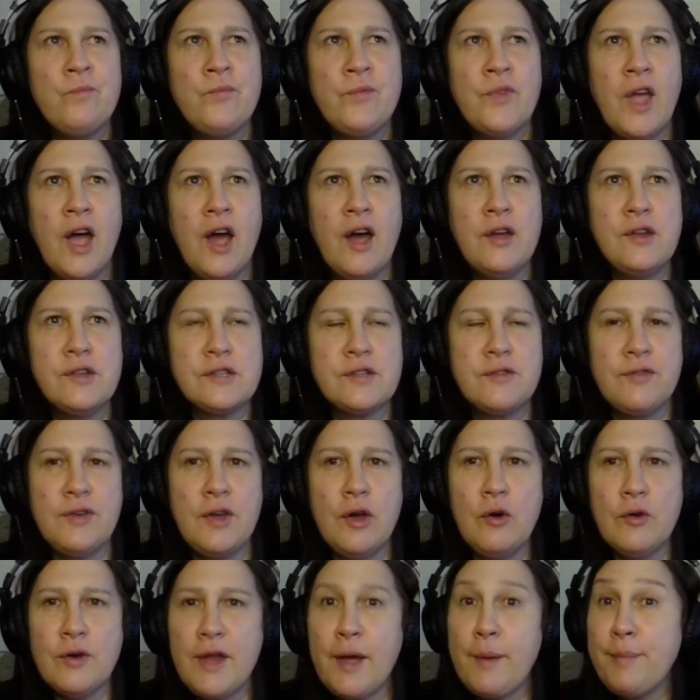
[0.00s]
I used to think,
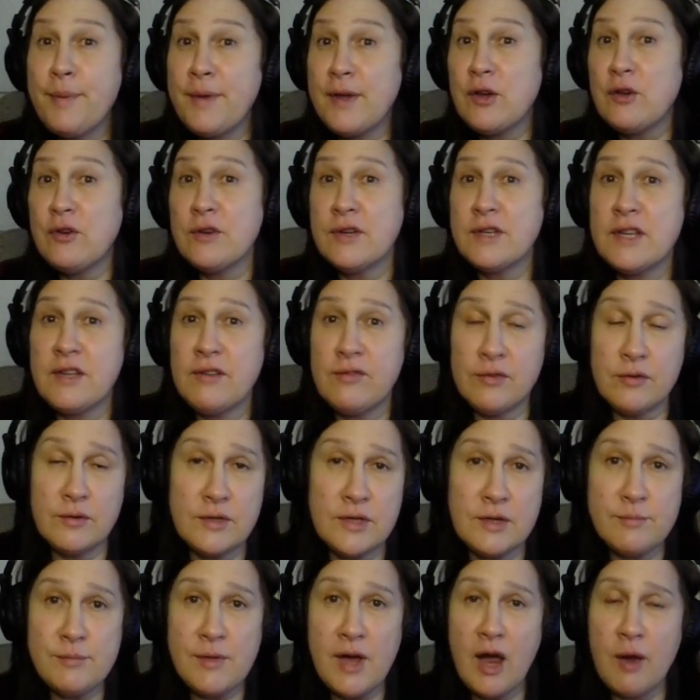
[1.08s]
oh, that'd be good if it was
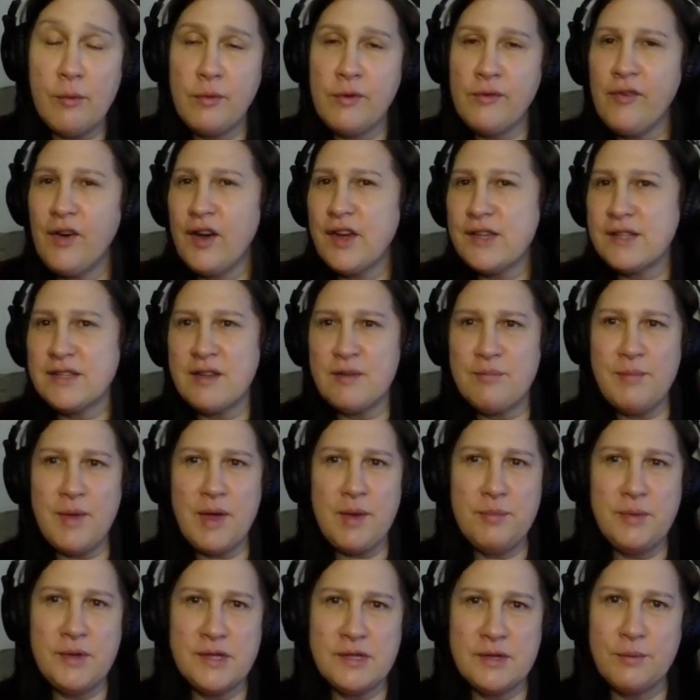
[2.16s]
on Miami Vice. So
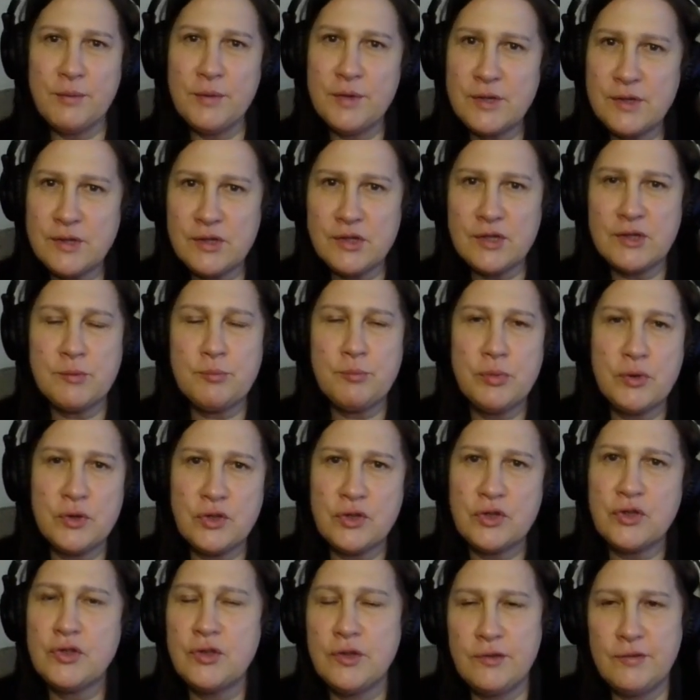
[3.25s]
maybe someone has just put
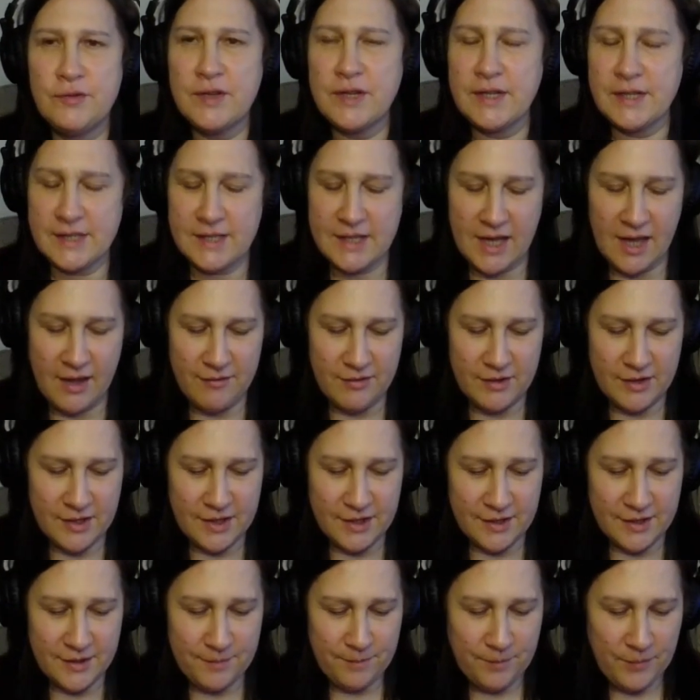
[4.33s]
two things together
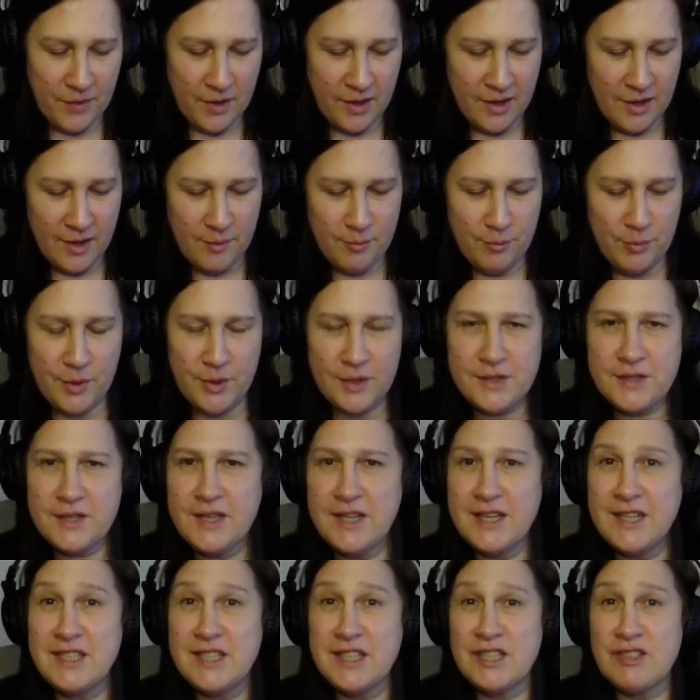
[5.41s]
here. But
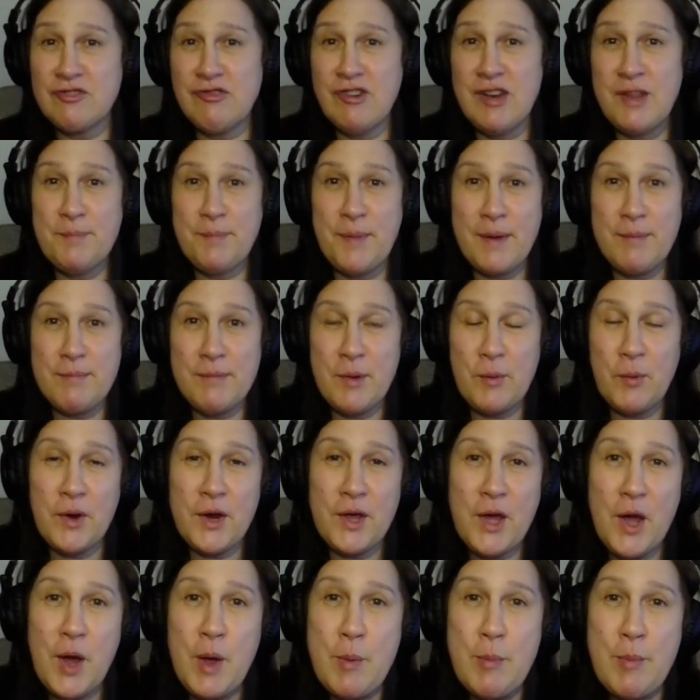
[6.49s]
it does really make me want to
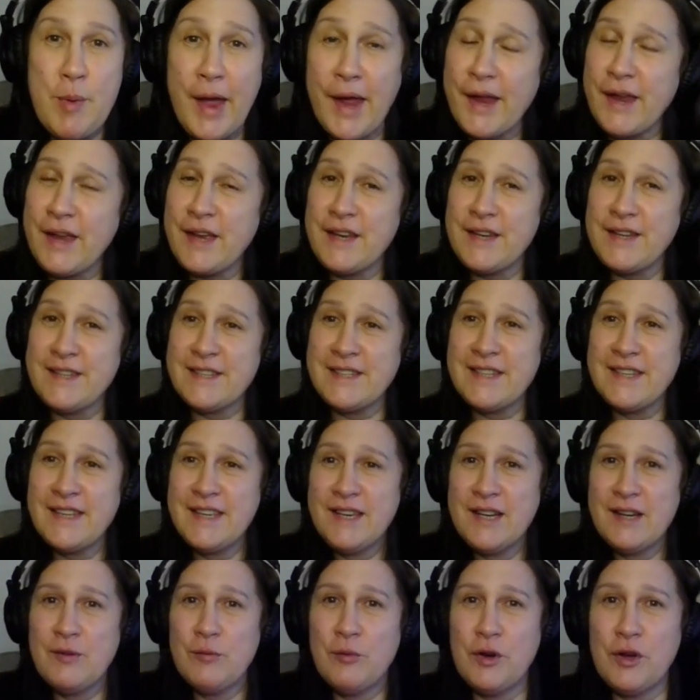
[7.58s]
go back and
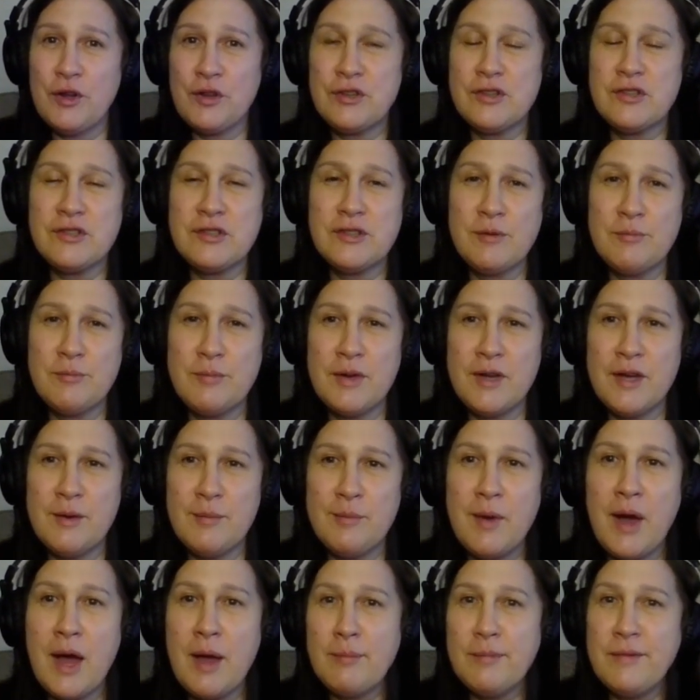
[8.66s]
watch some
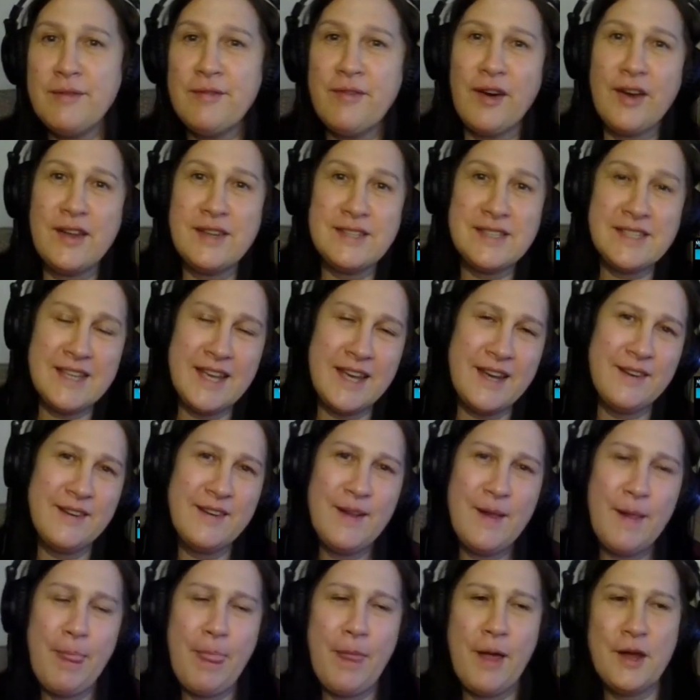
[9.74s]
Miami Vice now.
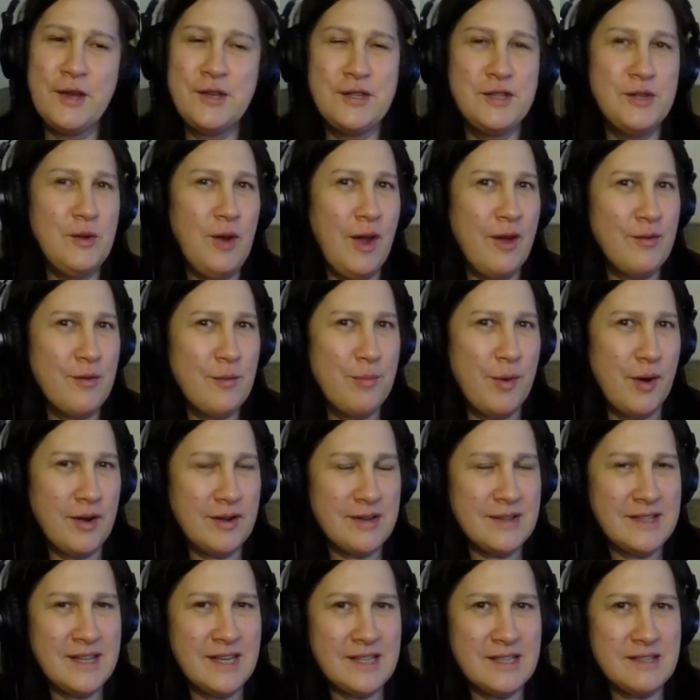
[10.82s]
I do have a
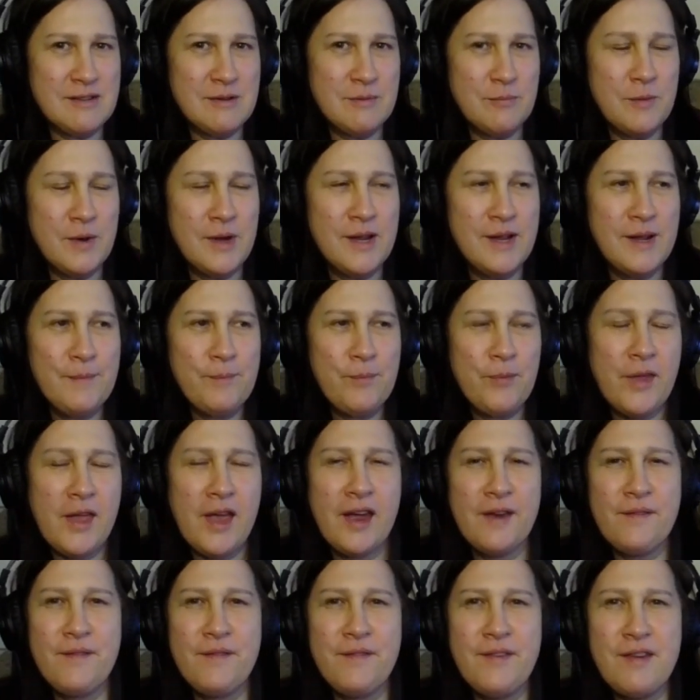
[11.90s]
box set somewhere.
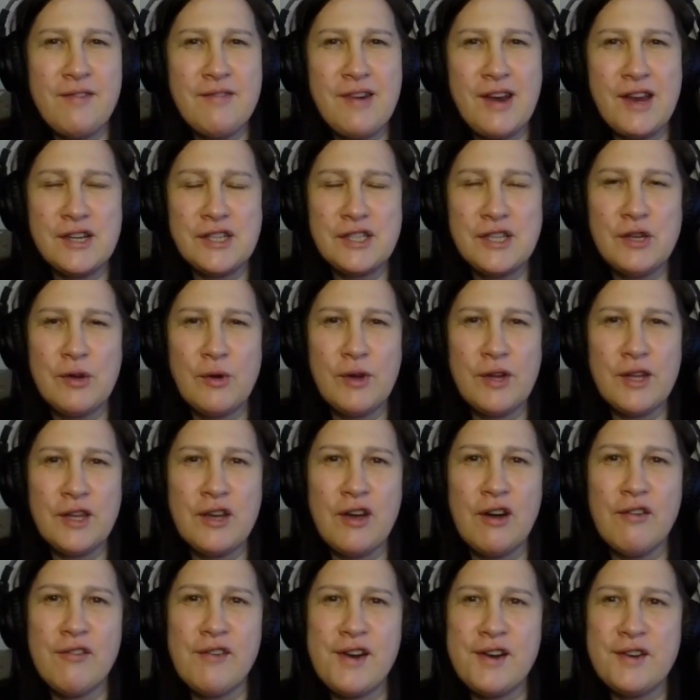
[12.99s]
I've never actually quite
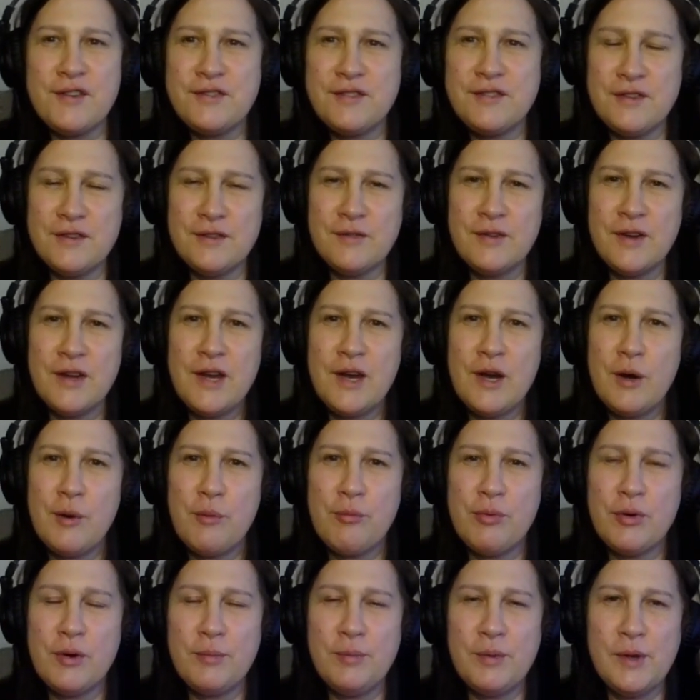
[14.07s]
got around to
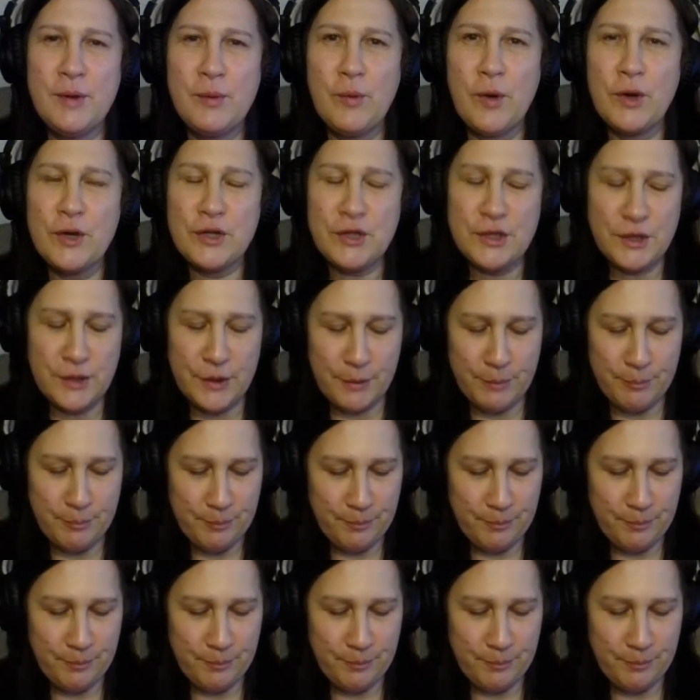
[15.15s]
properly watching them.